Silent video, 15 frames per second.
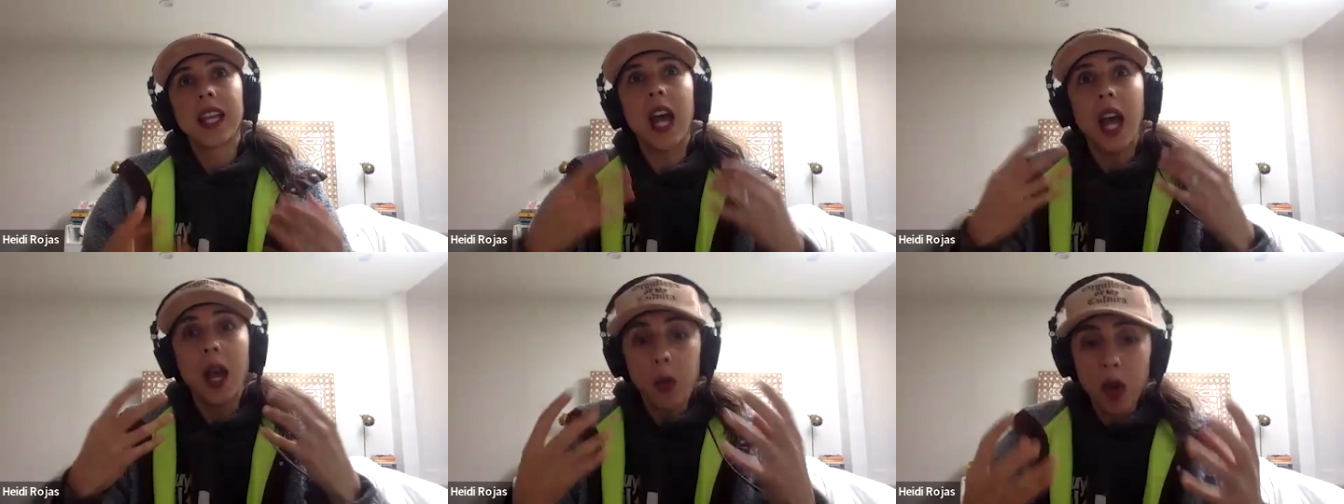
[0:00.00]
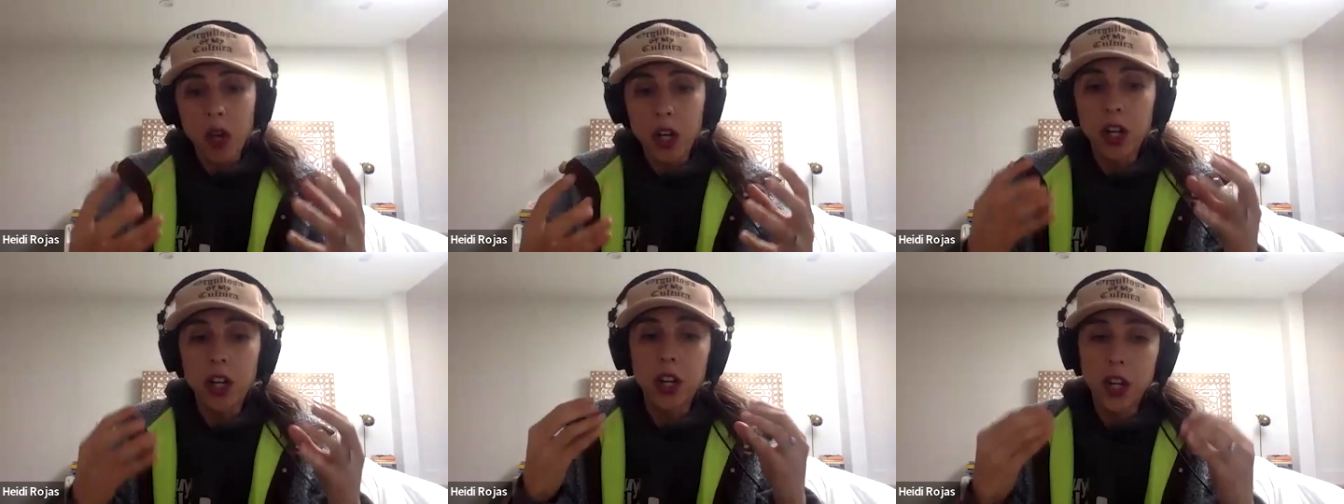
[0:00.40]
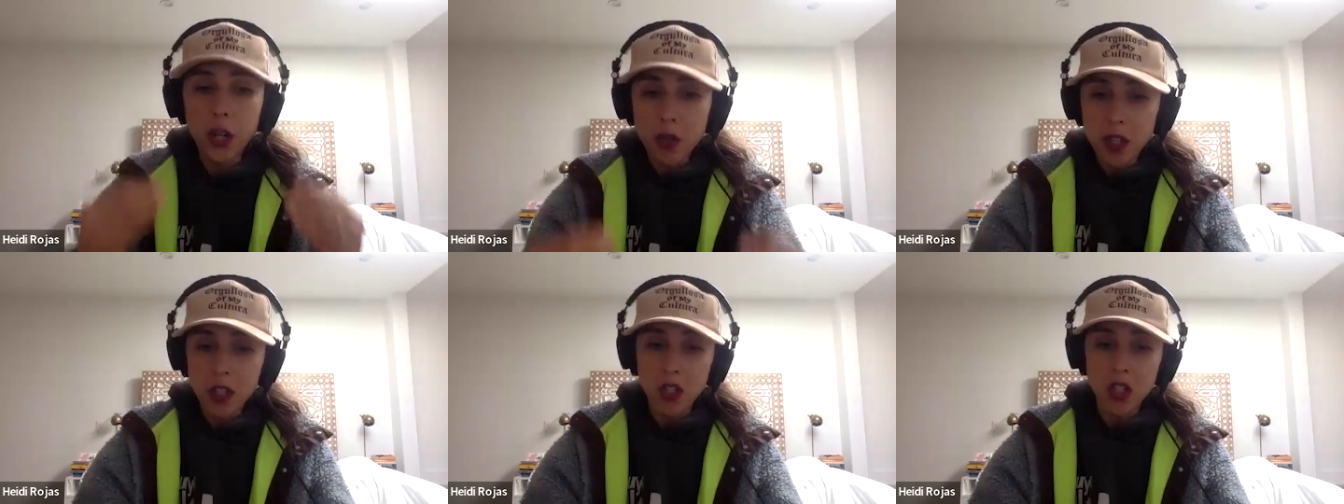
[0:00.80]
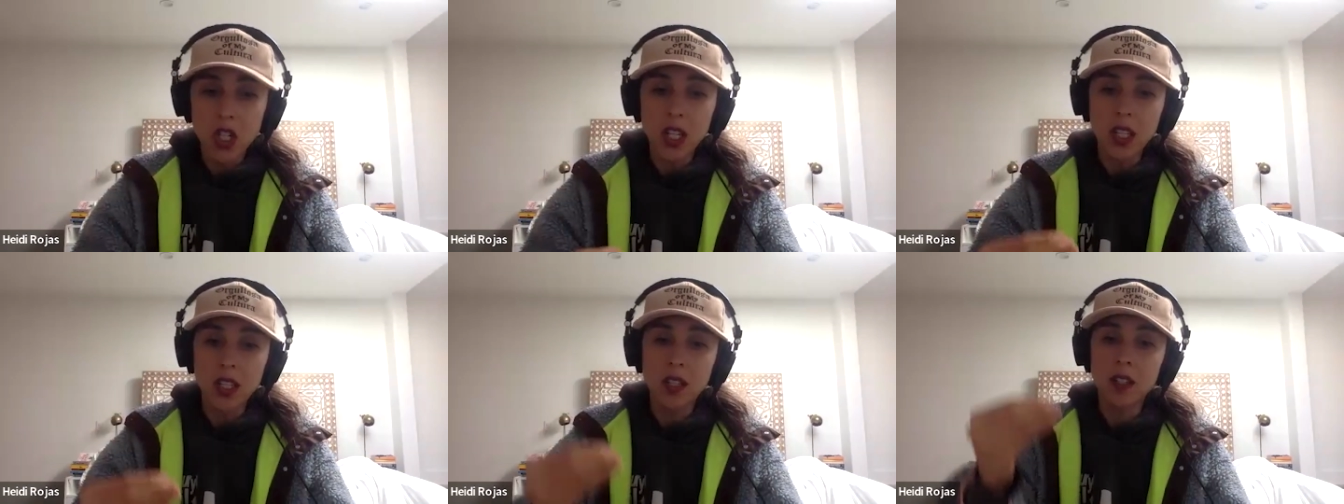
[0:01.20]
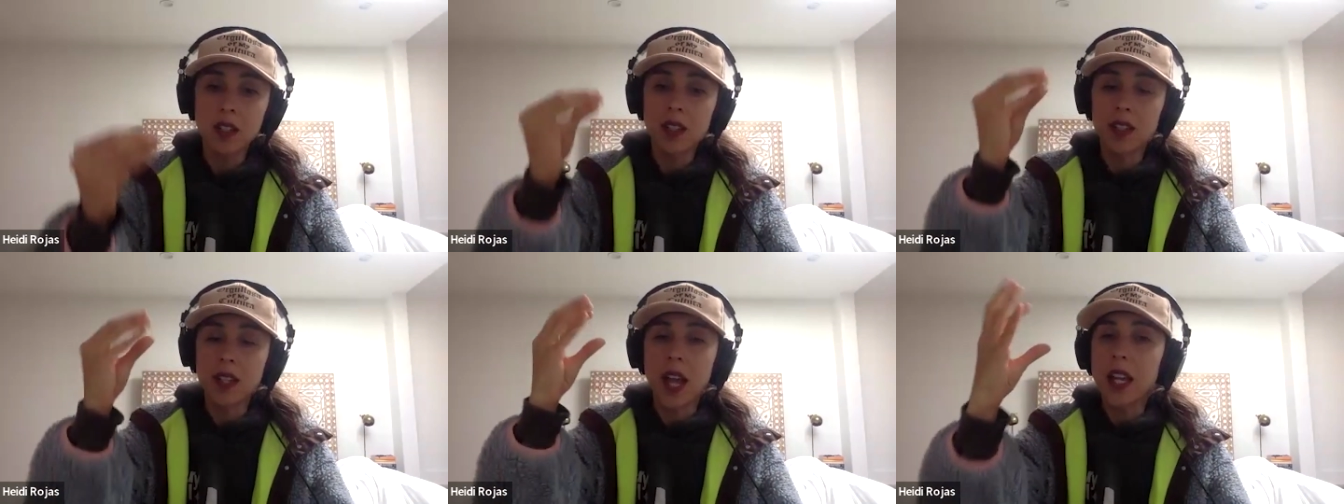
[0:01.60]
I want her to know that she can
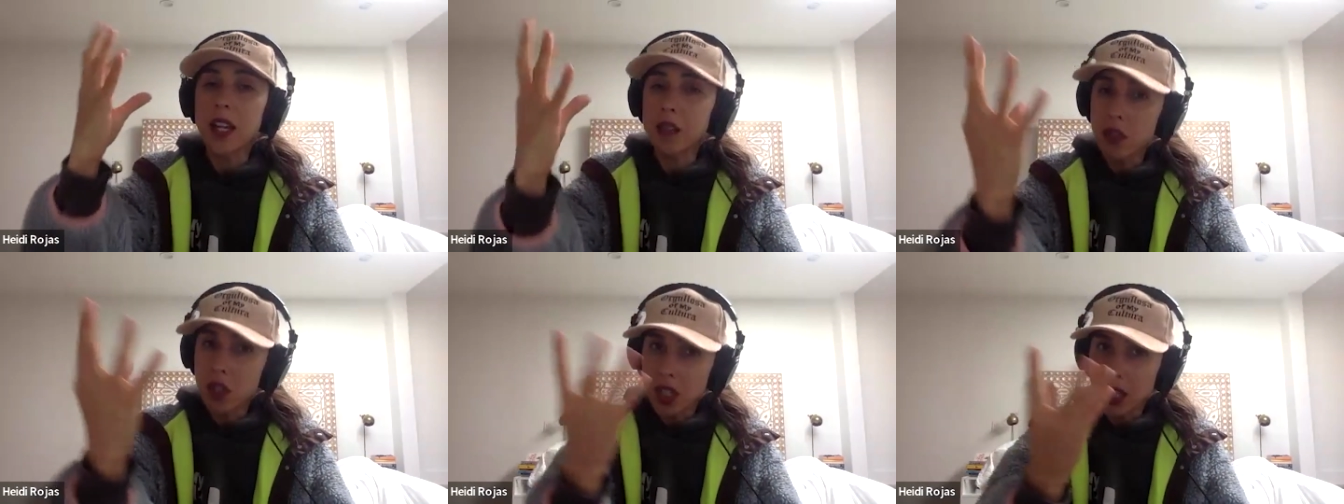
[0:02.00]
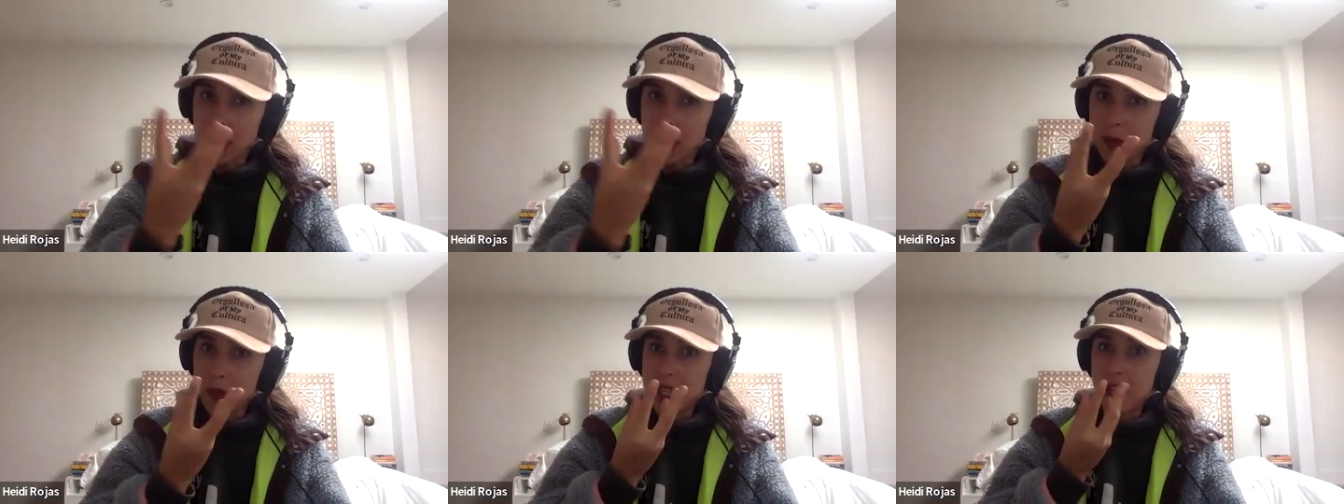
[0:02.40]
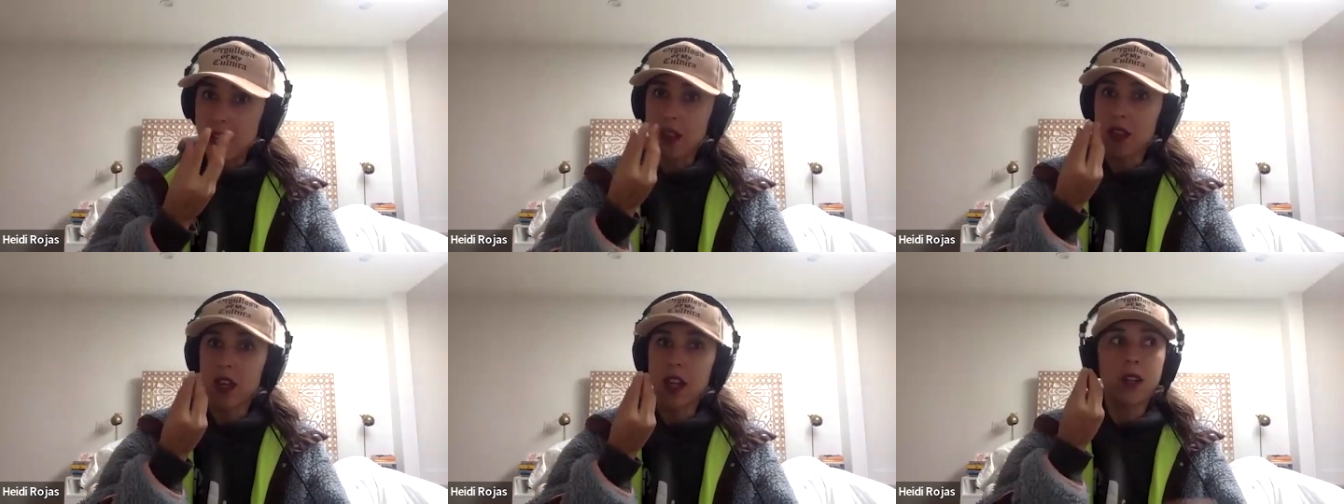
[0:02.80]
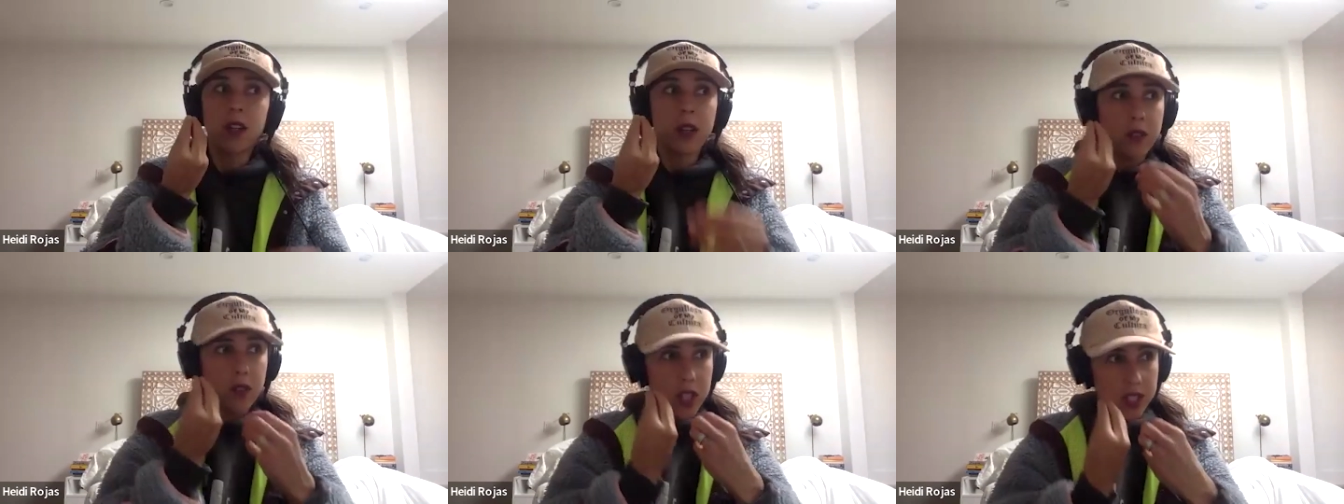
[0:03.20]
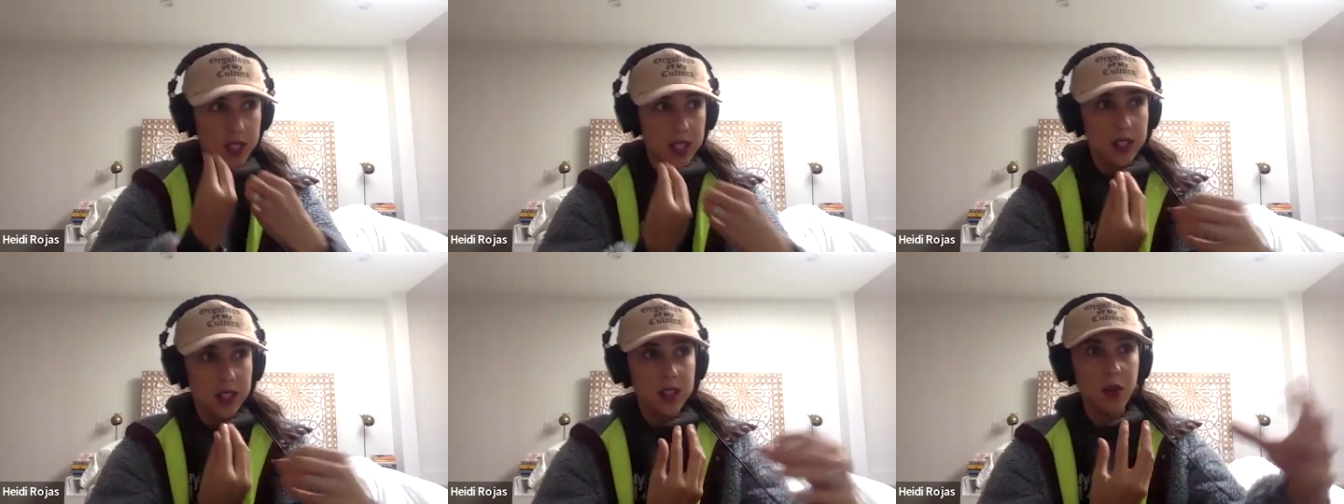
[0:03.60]
decide if she keeps that thought or if she
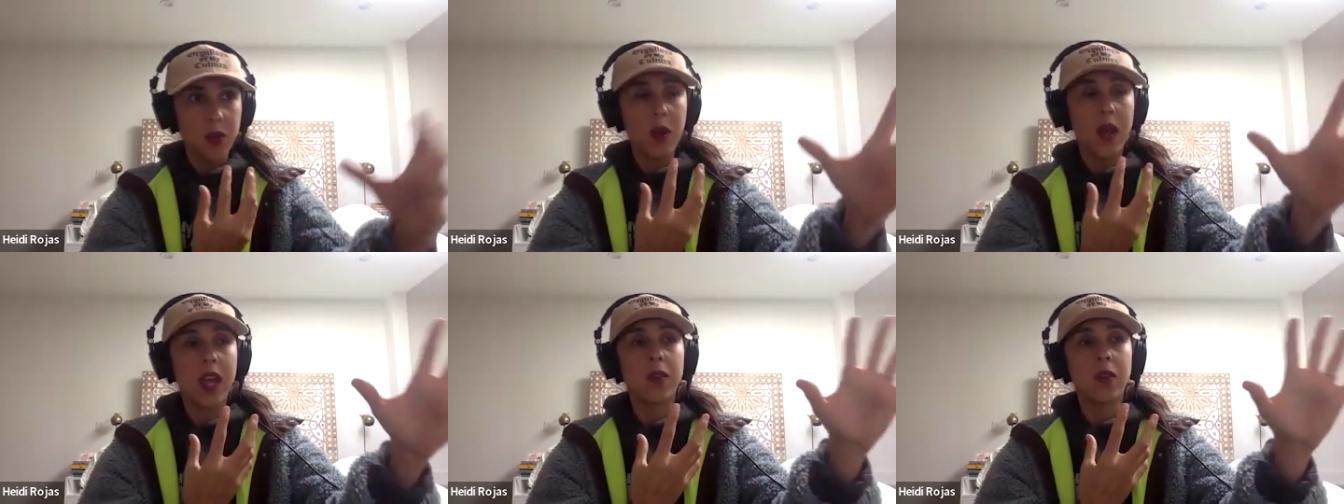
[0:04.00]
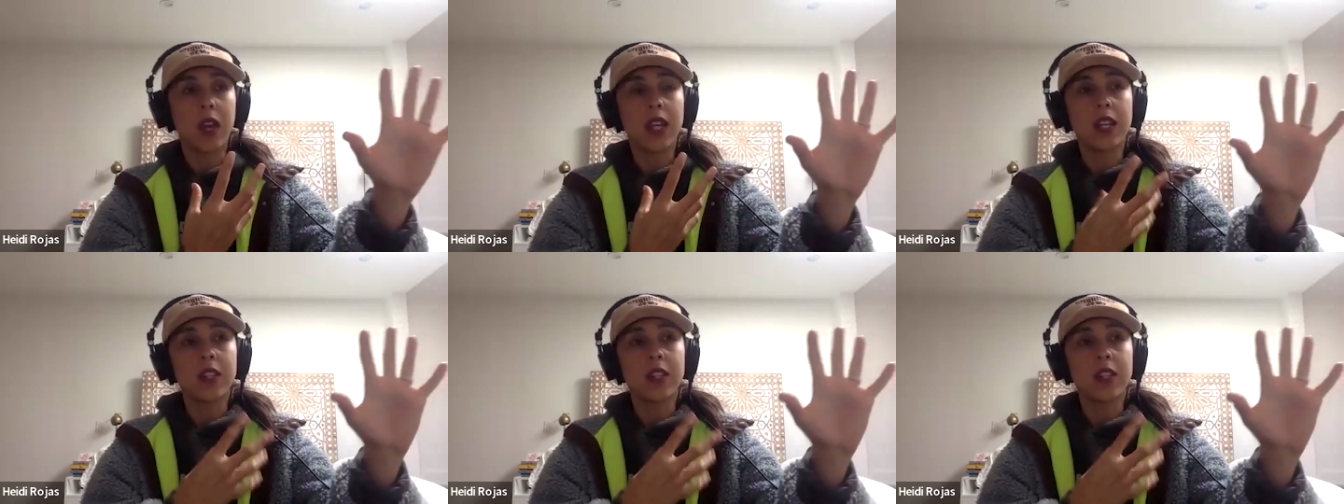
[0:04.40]
sends it away, right?